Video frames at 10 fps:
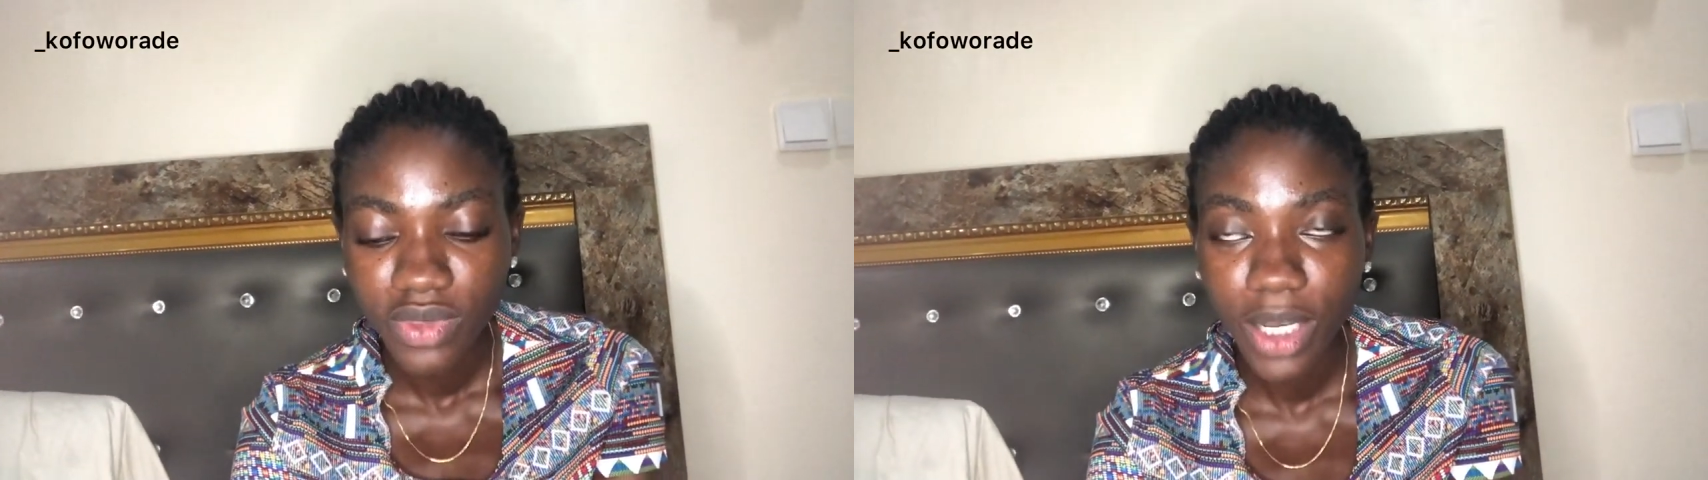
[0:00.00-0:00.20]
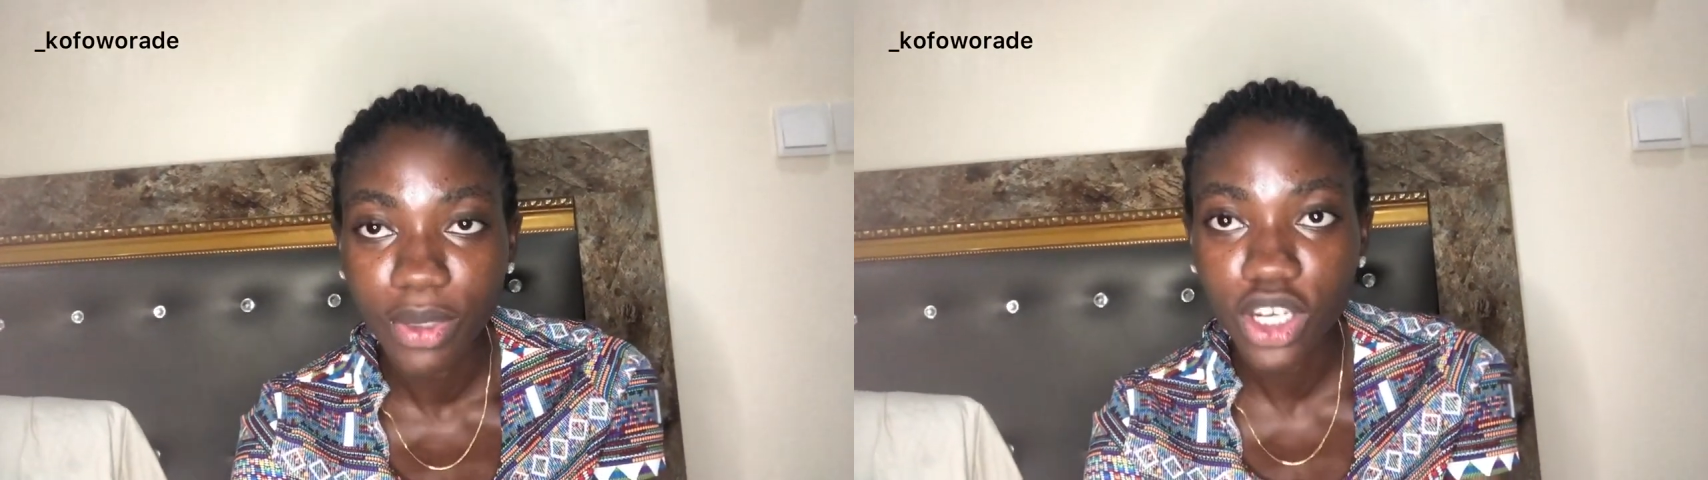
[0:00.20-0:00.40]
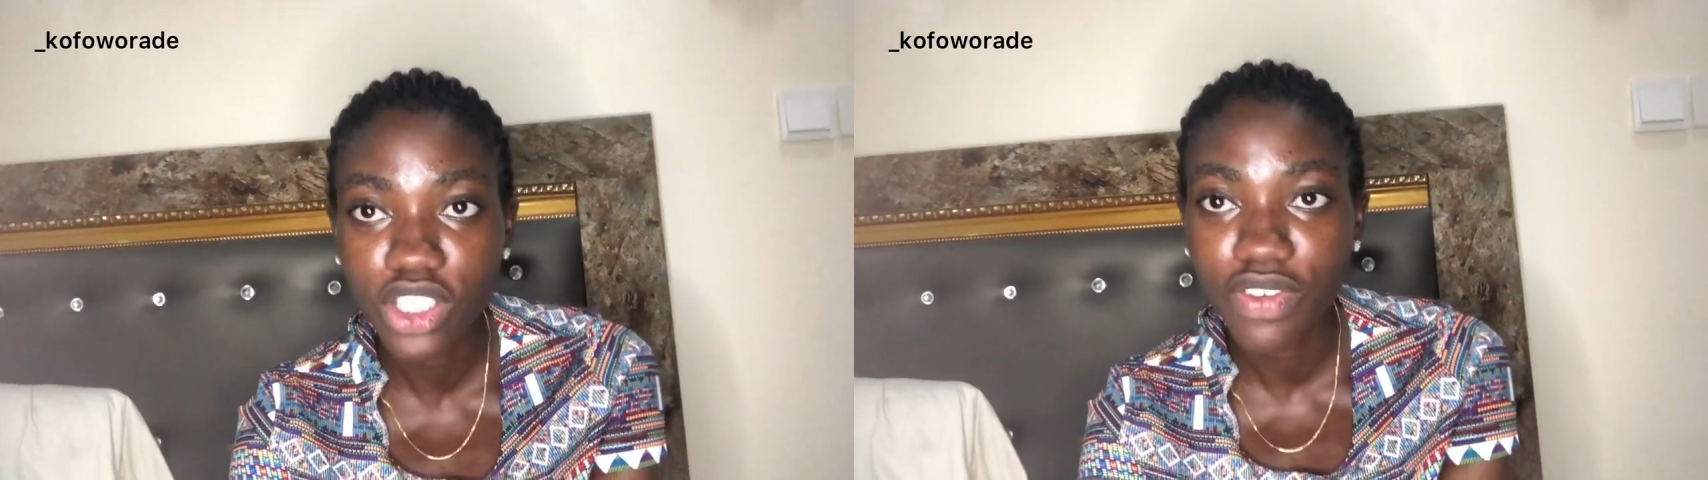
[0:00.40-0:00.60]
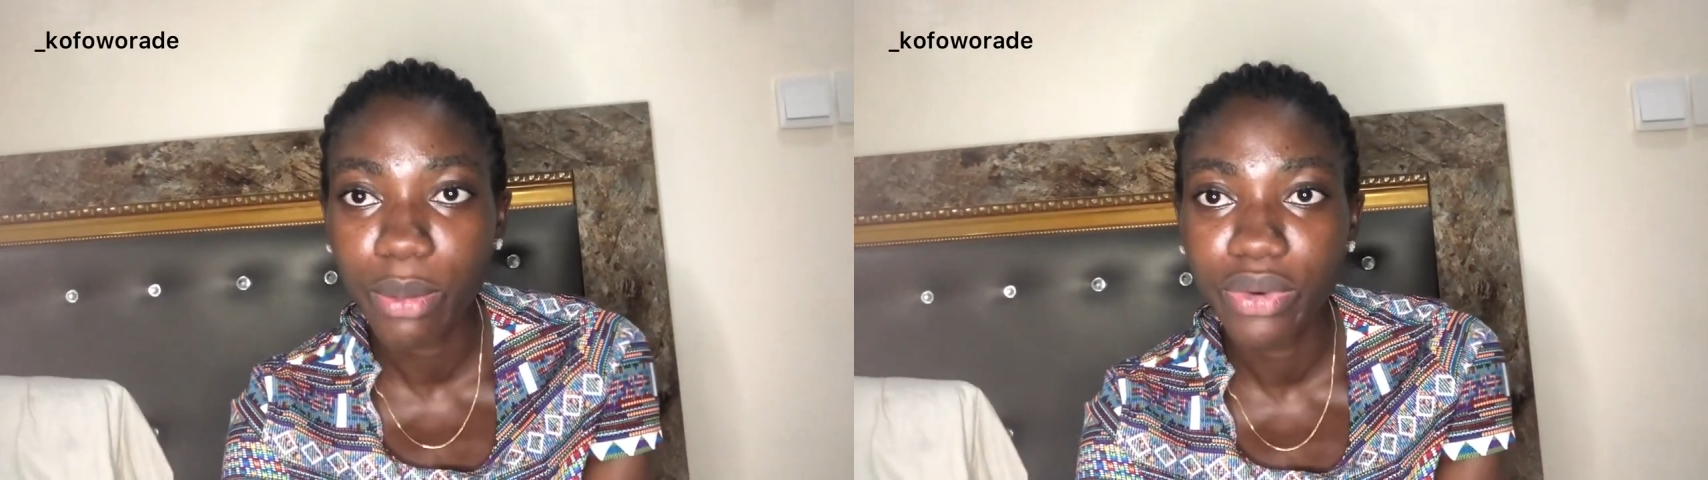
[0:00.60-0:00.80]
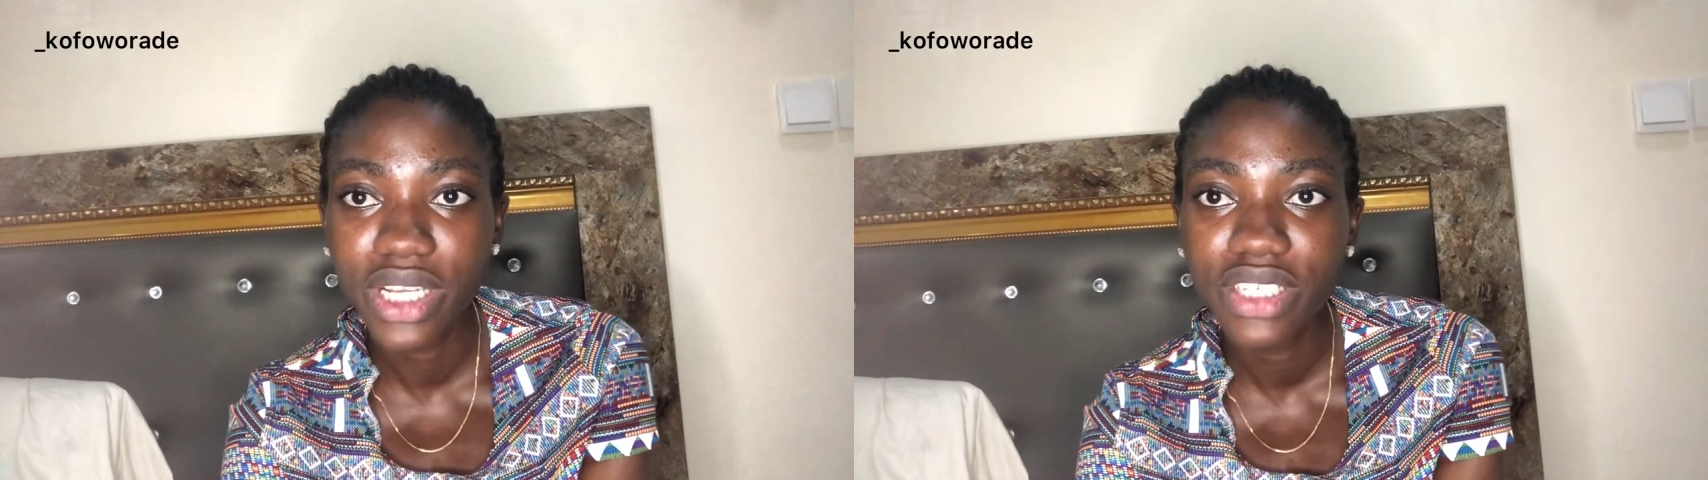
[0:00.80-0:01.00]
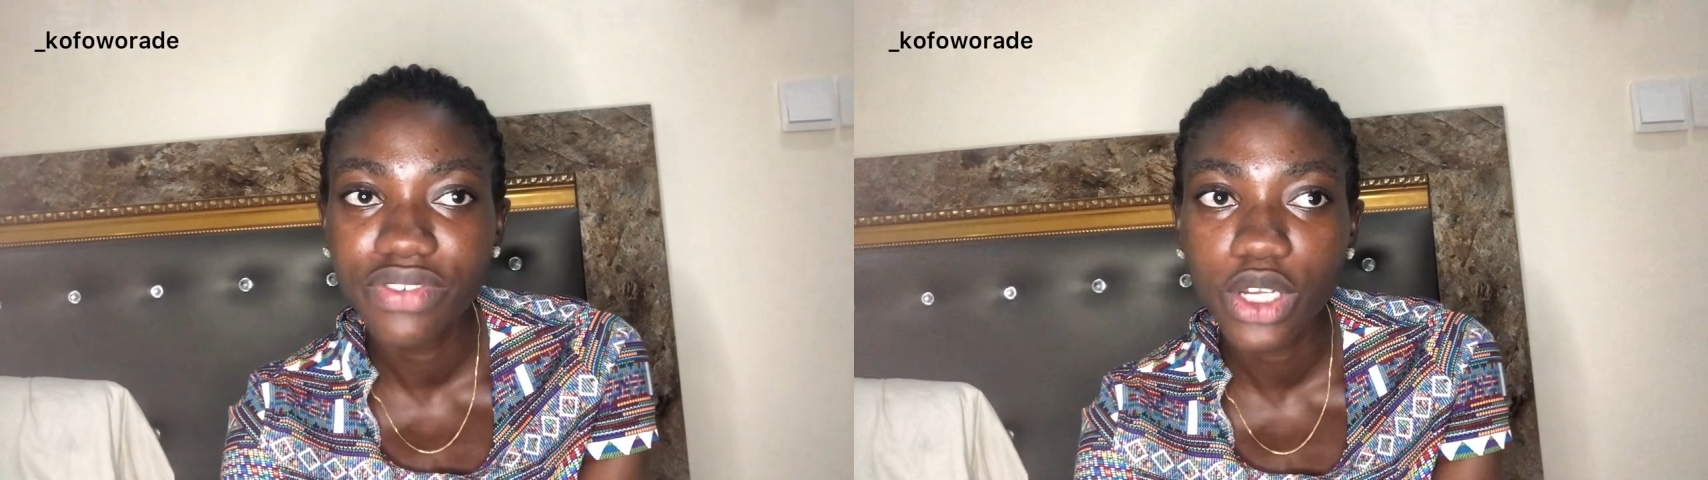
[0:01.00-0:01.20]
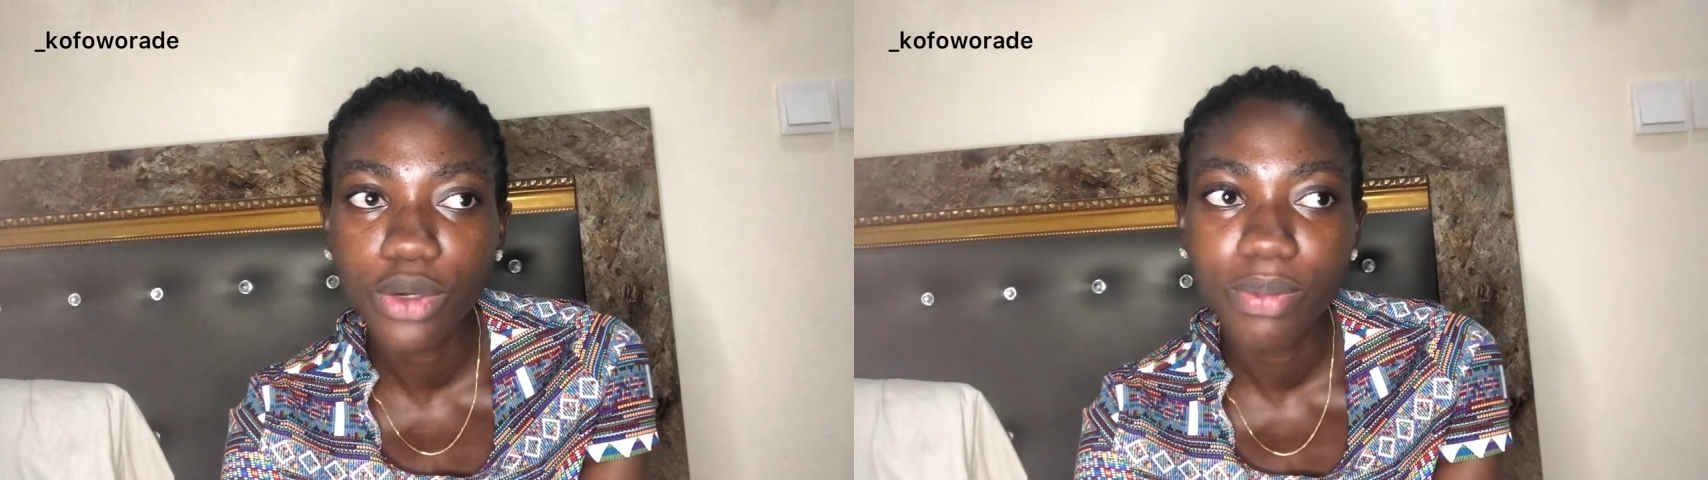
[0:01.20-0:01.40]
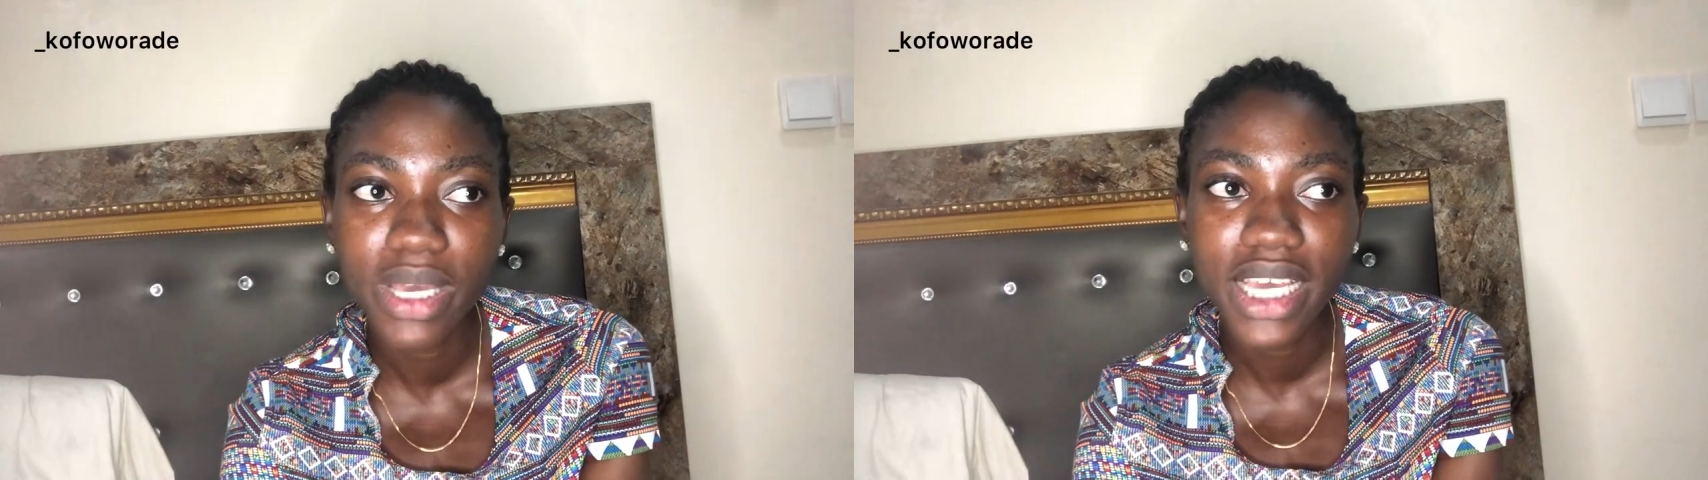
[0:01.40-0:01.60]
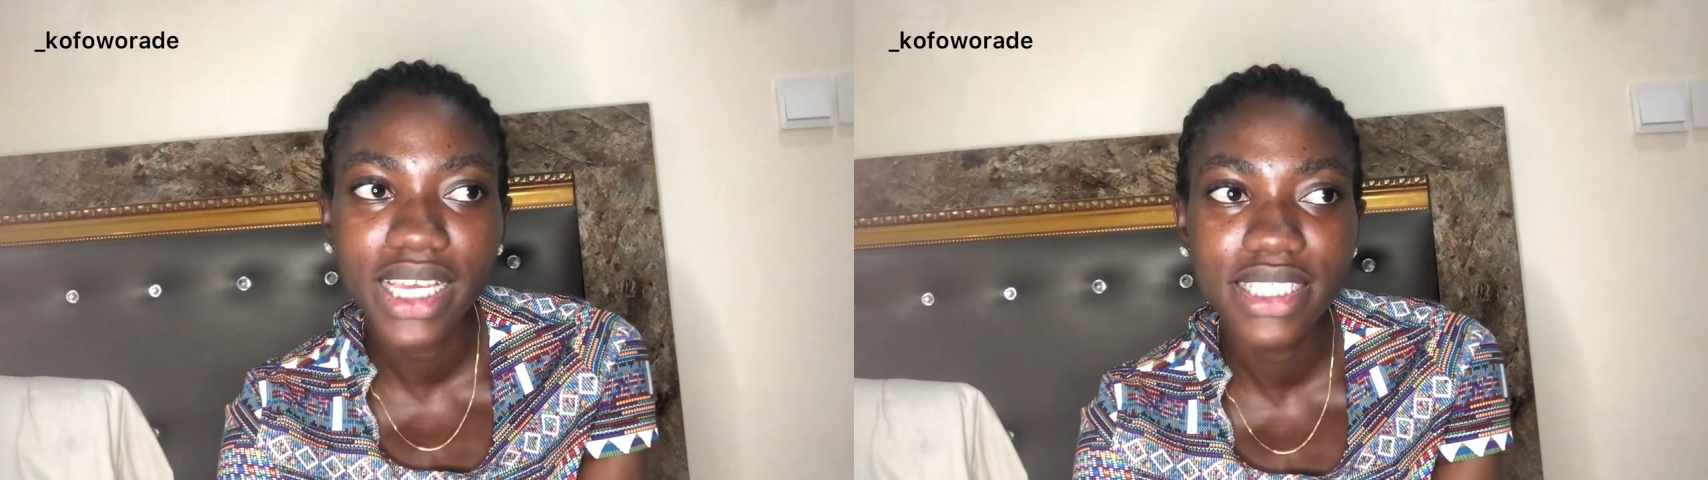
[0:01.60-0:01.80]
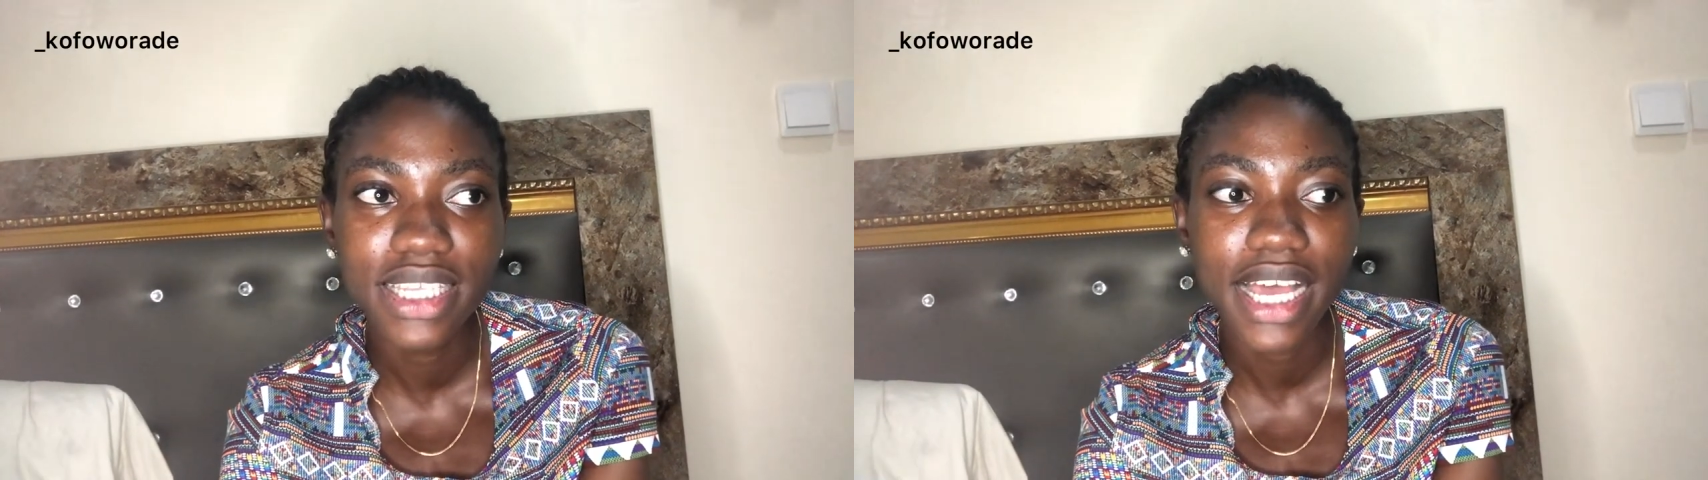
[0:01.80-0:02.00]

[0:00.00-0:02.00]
because of our brain development,